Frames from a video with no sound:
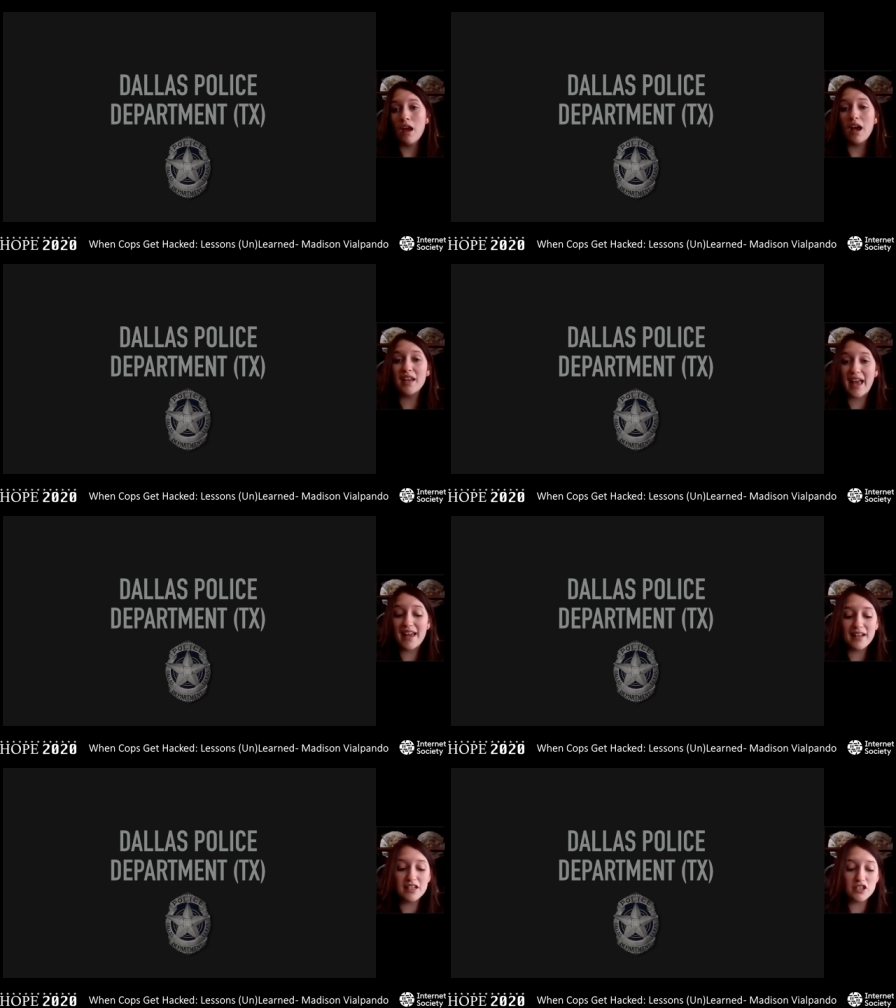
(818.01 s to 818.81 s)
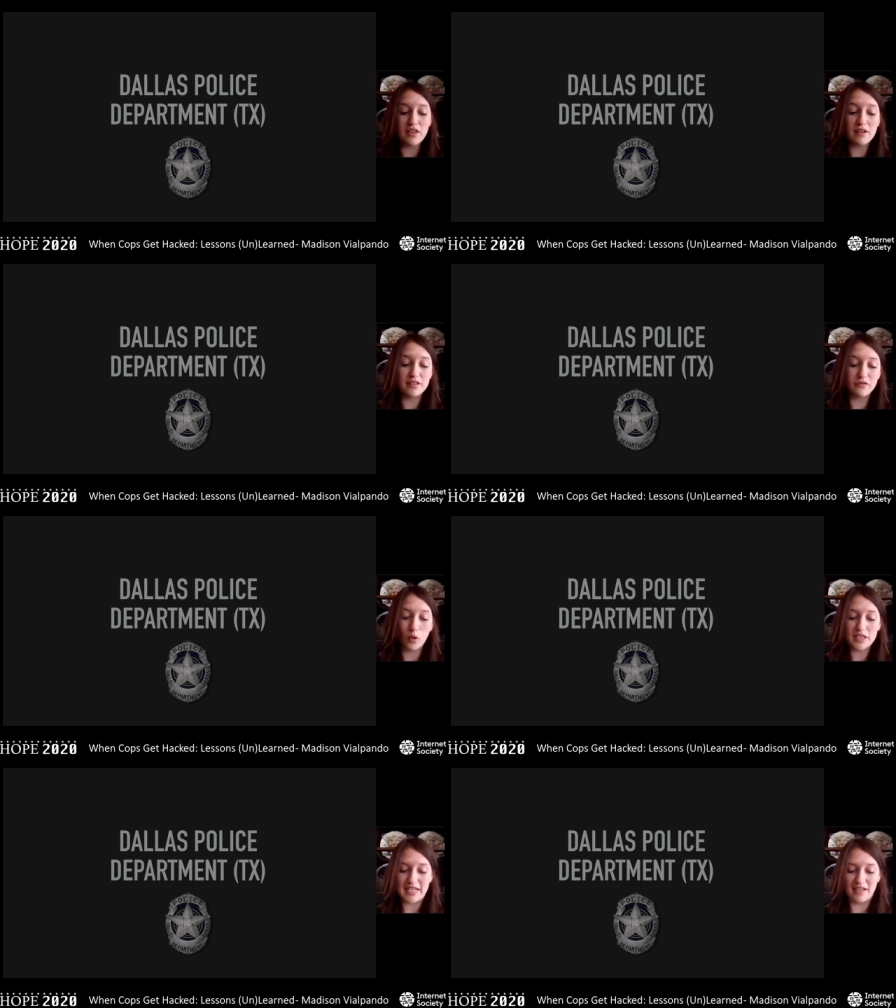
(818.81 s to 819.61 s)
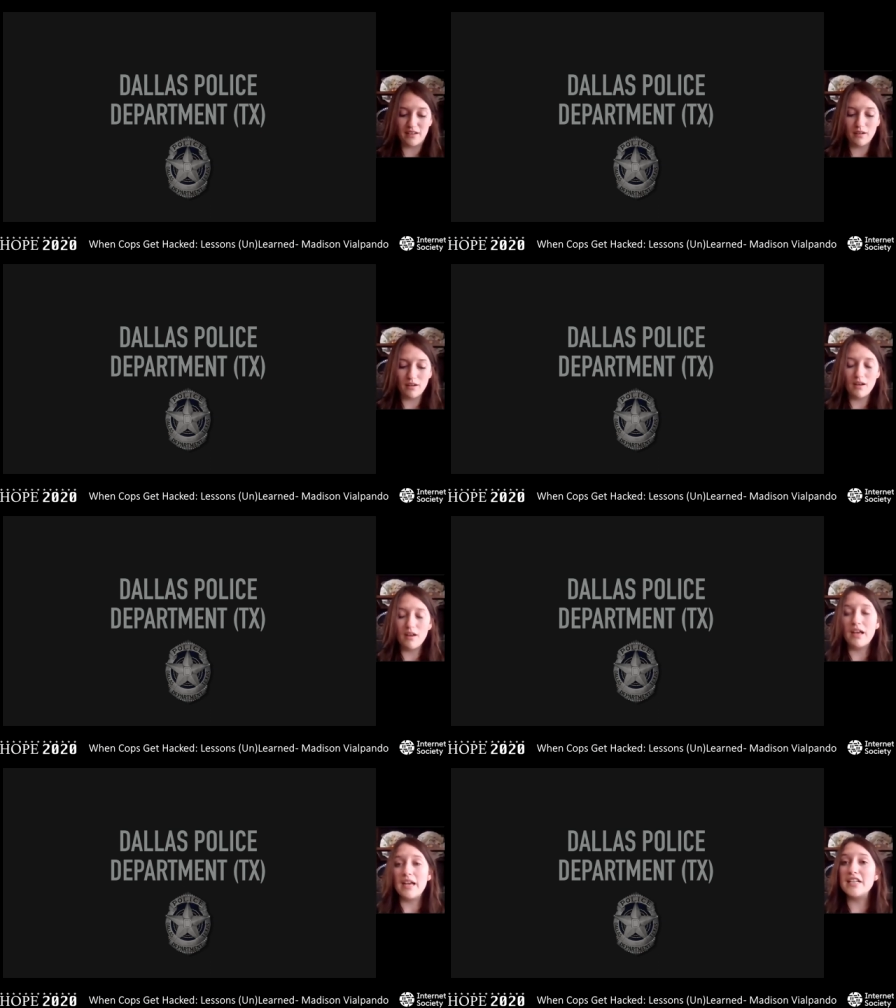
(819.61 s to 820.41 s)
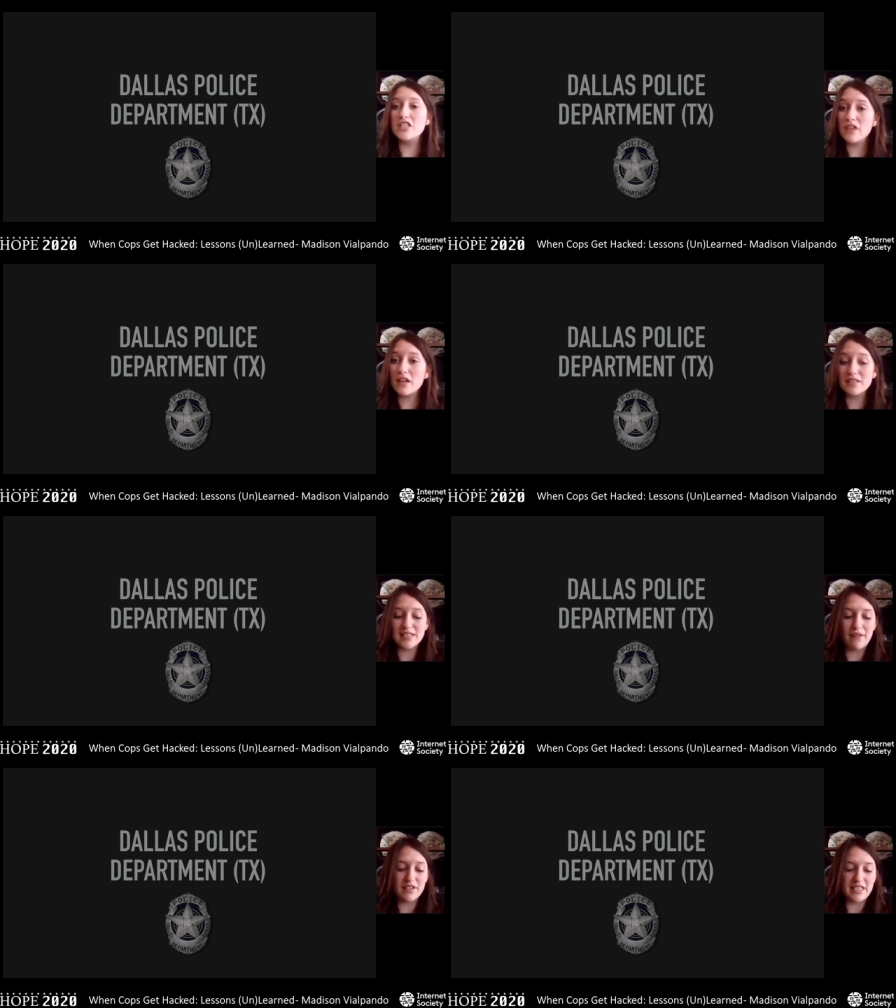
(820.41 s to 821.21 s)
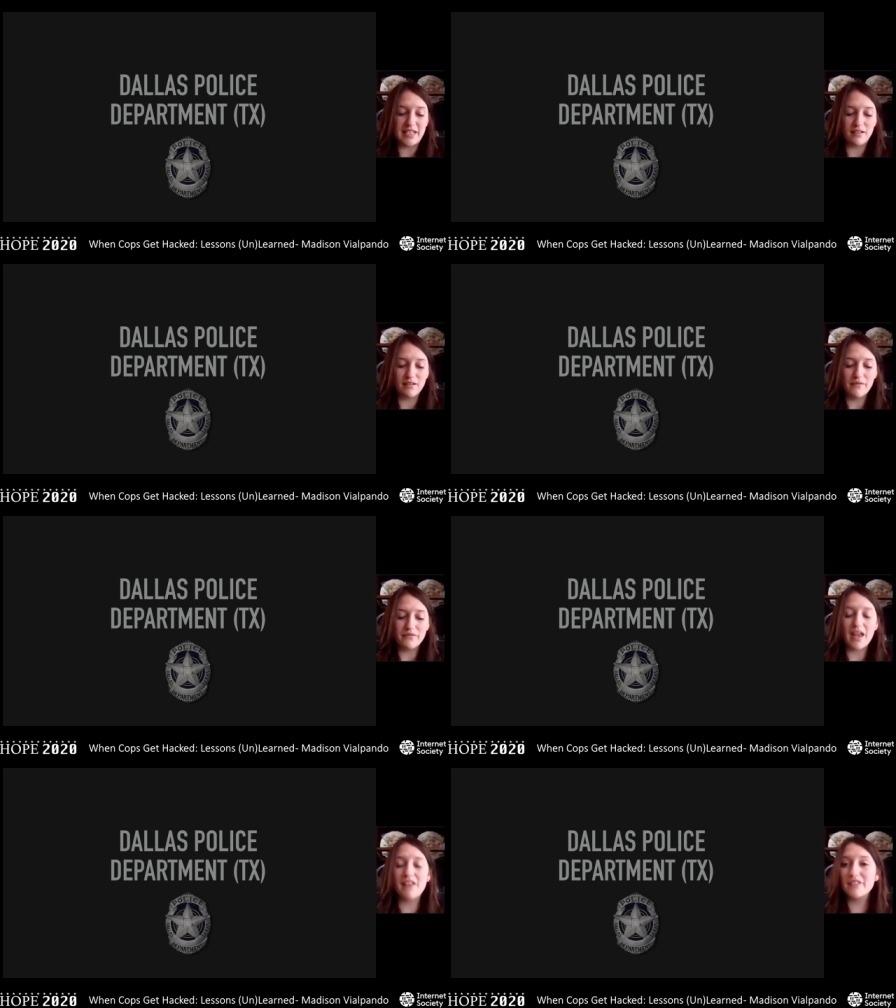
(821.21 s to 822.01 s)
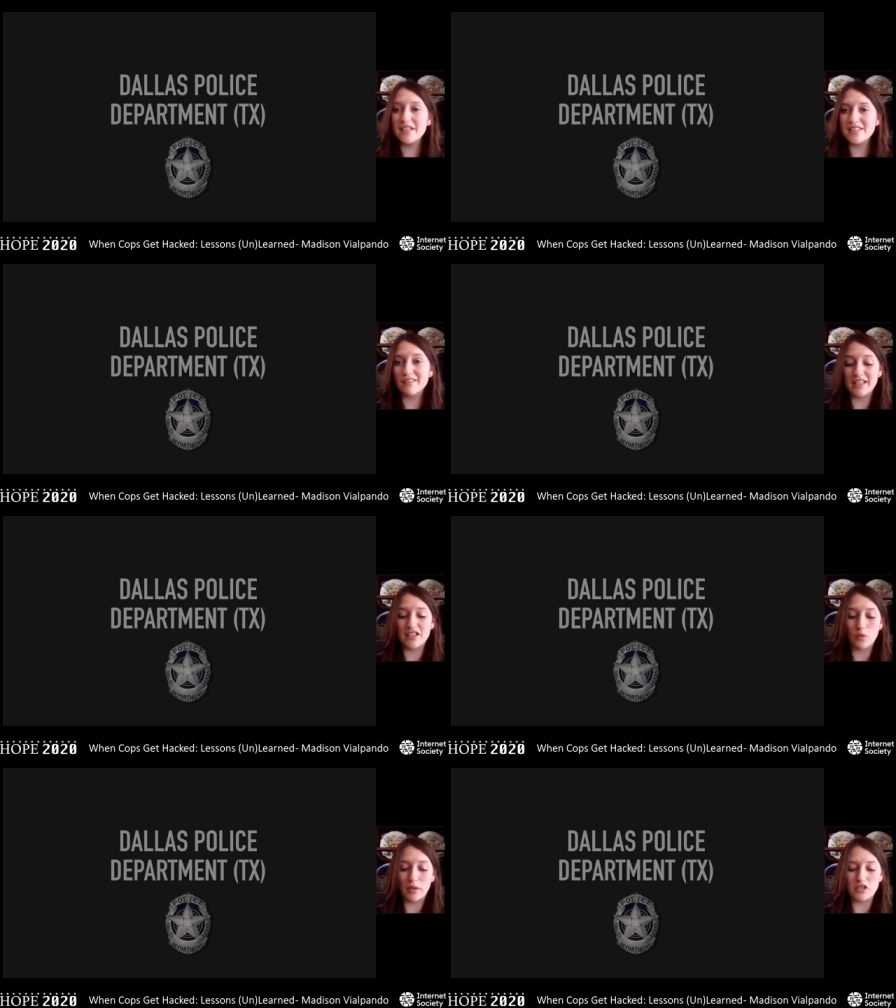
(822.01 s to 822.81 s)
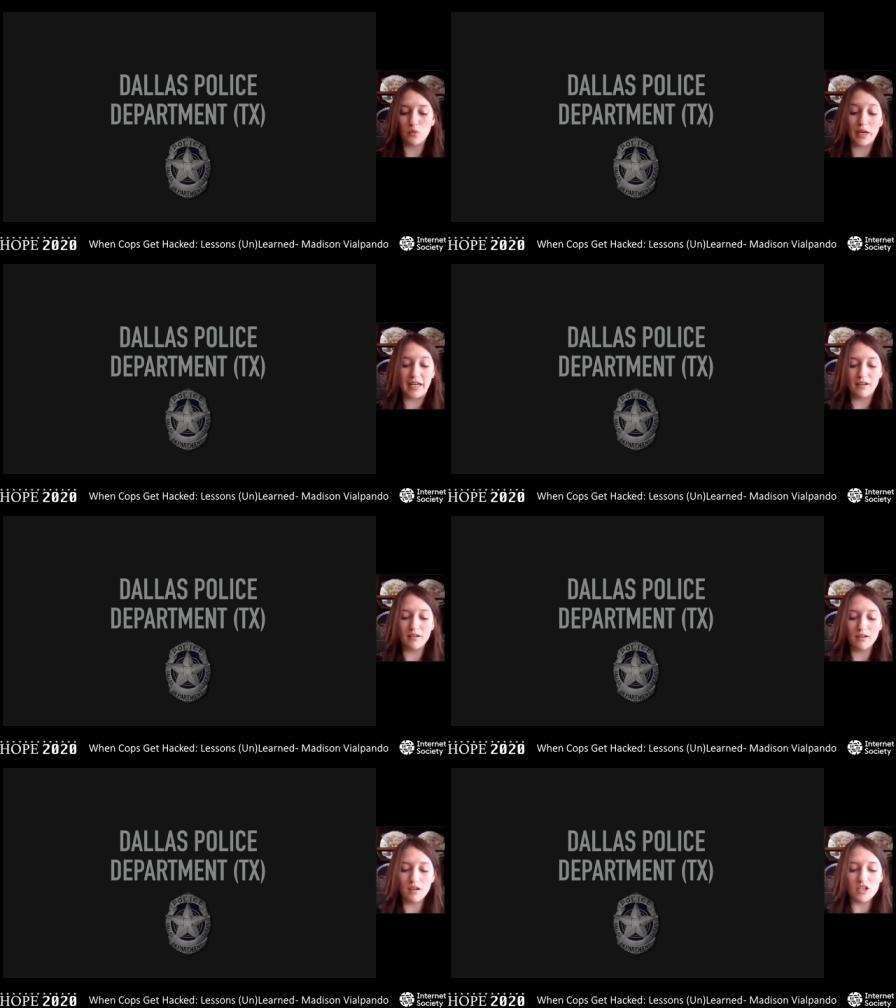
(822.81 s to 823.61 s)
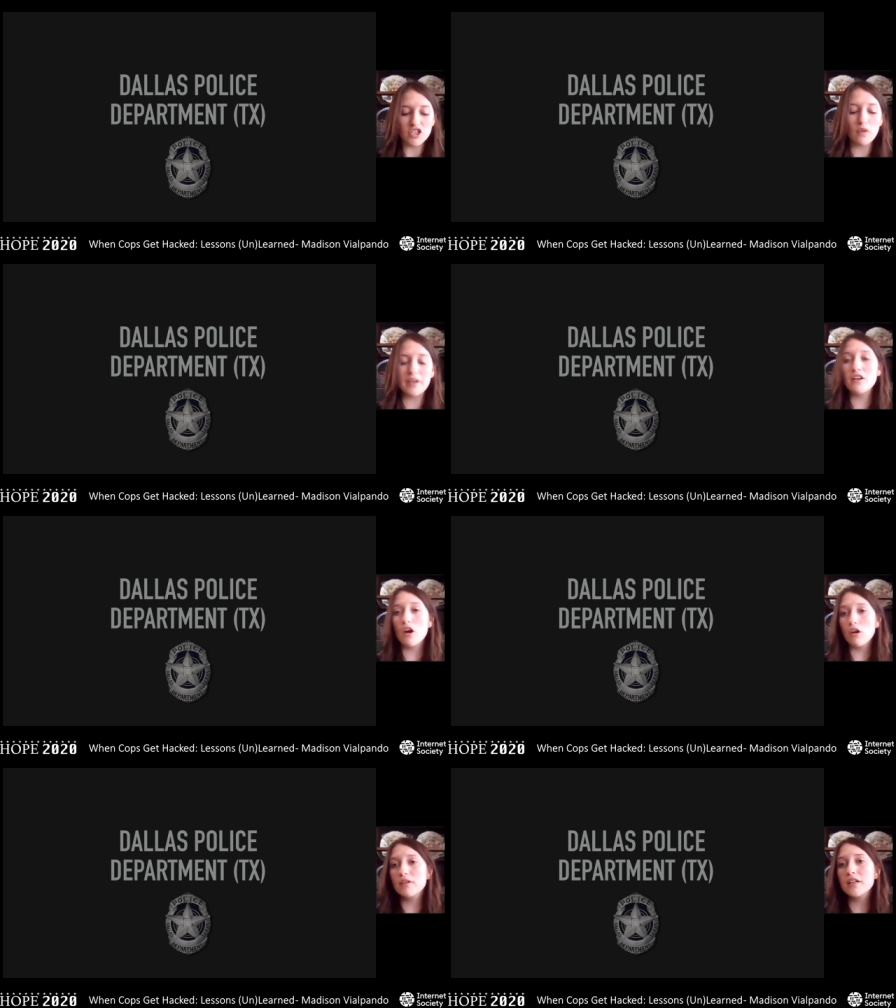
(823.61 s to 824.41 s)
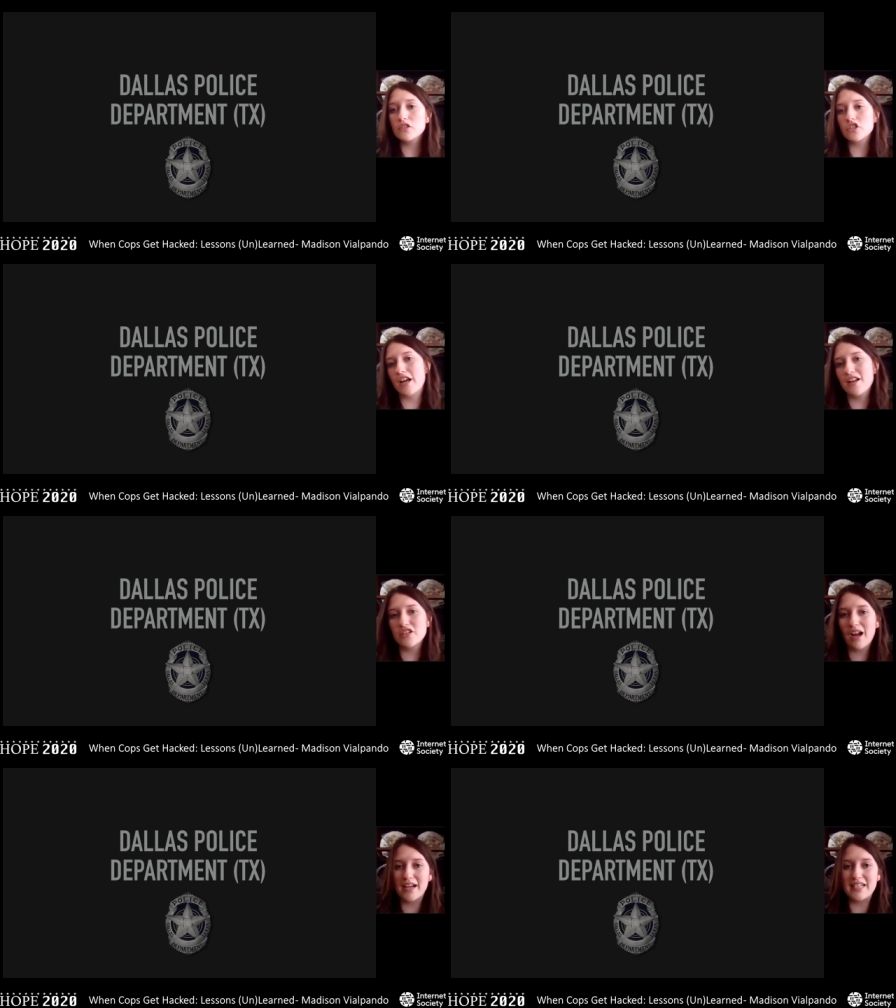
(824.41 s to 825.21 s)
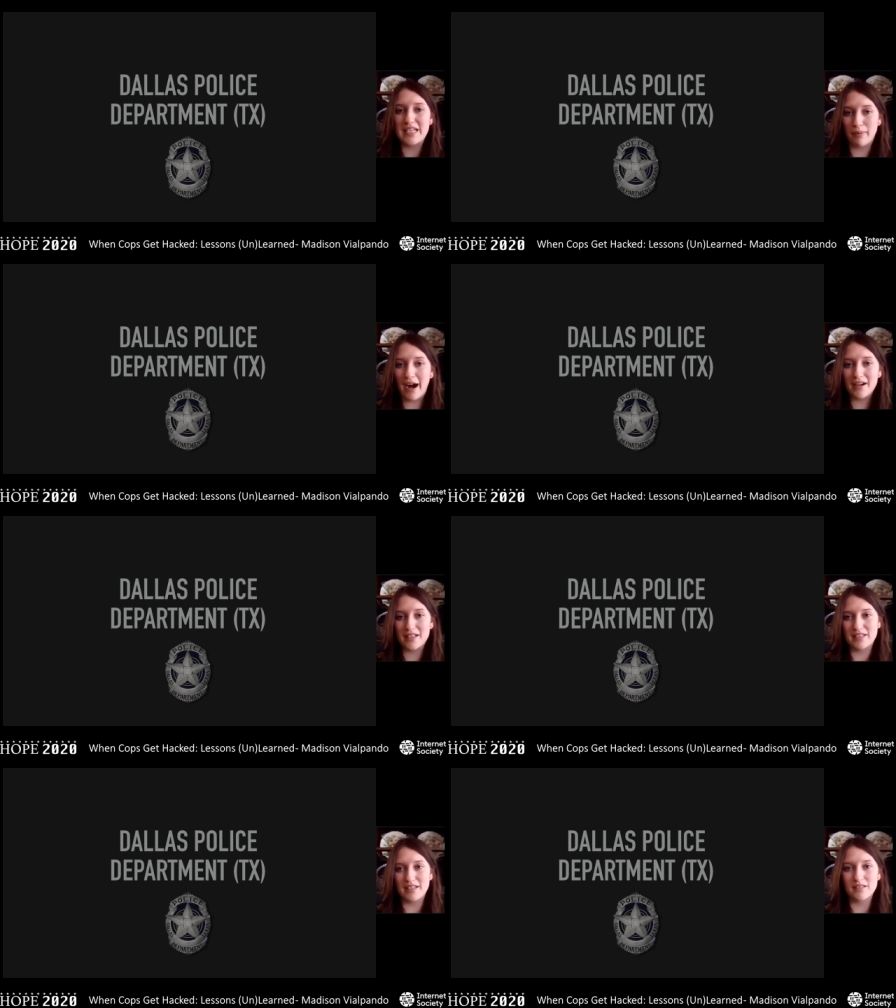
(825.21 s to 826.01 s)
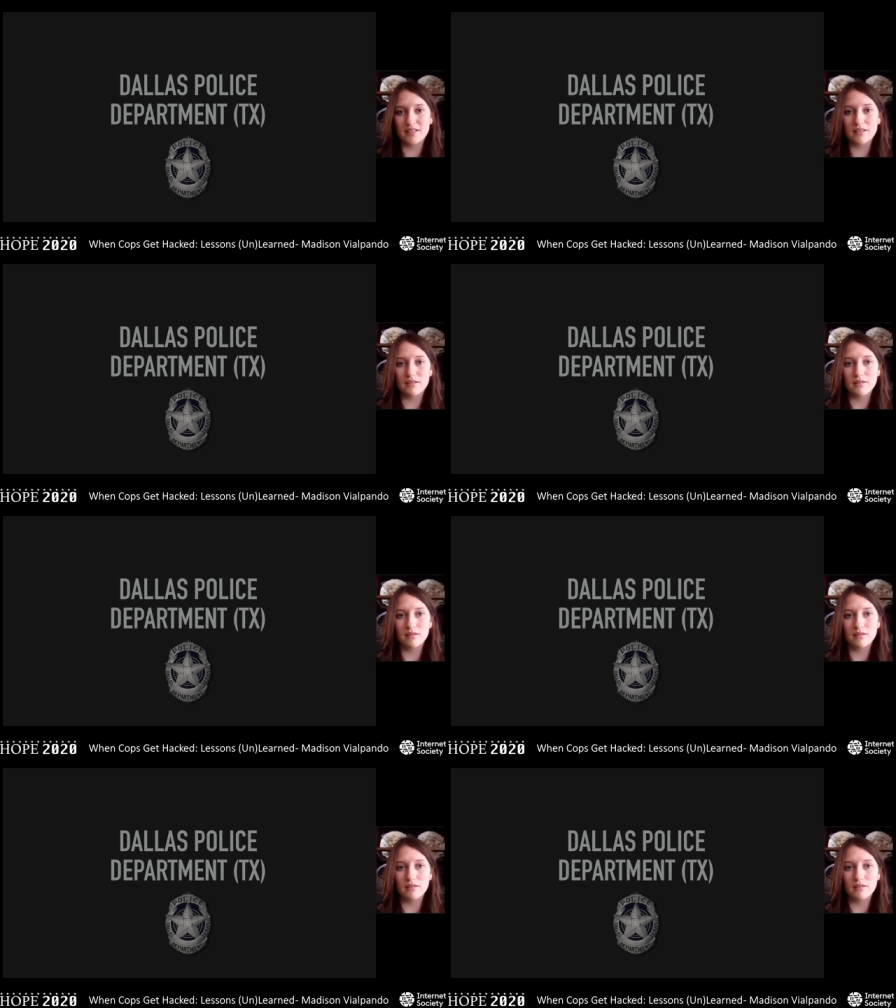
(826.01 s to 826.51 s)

again in 2014, in 2017, and recently in 2020, showing no real change in IT practices.